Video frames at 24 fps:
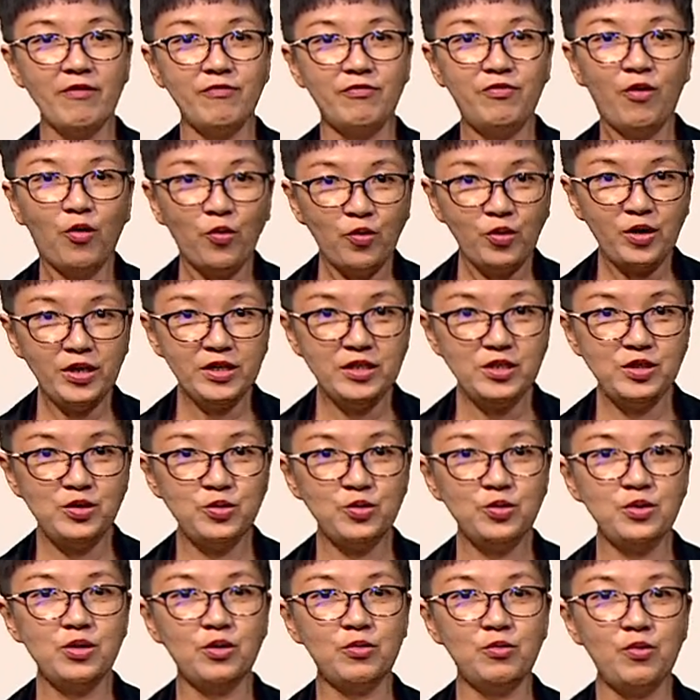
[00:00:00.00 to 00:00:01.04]
focus to
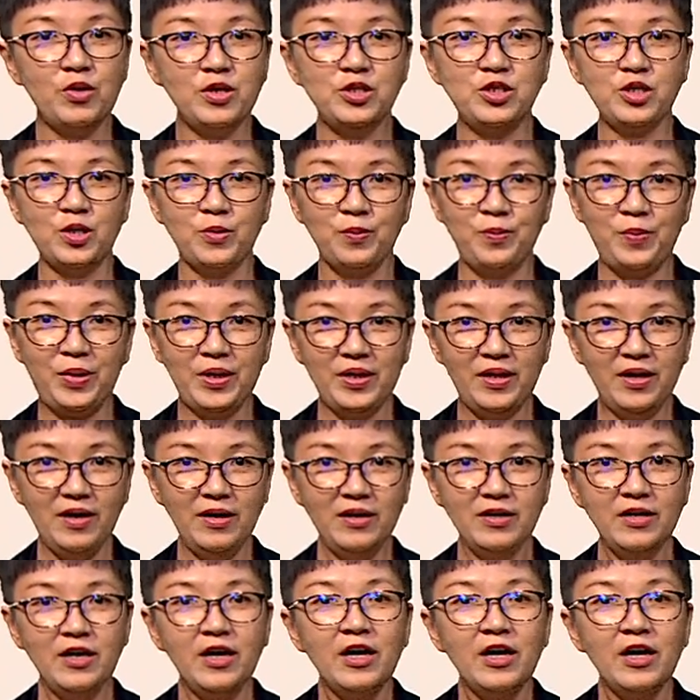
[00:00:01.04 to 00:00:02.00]
the Ren Shen pillar,